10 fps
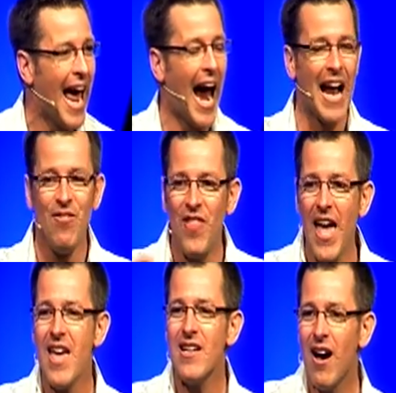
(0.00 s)
and
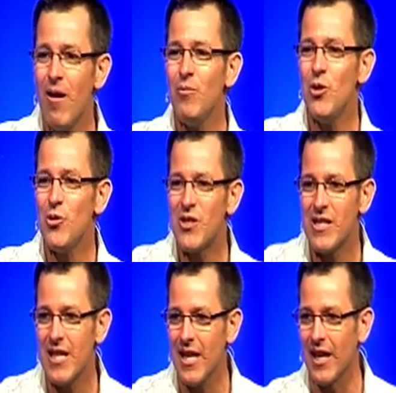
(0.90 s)
they come to
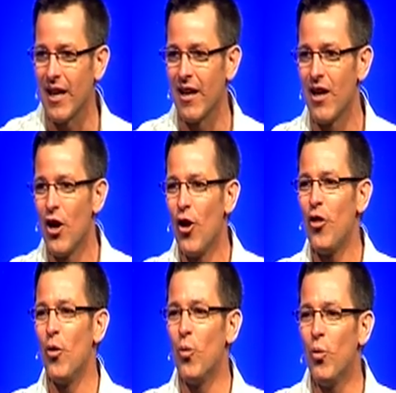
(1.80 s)
see
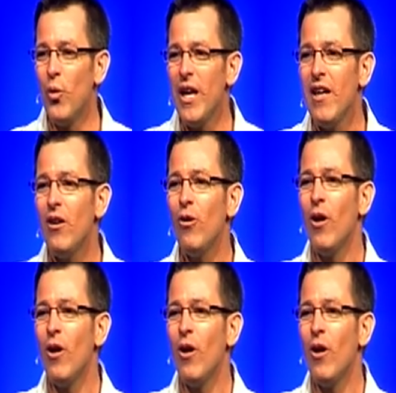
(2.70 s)
the real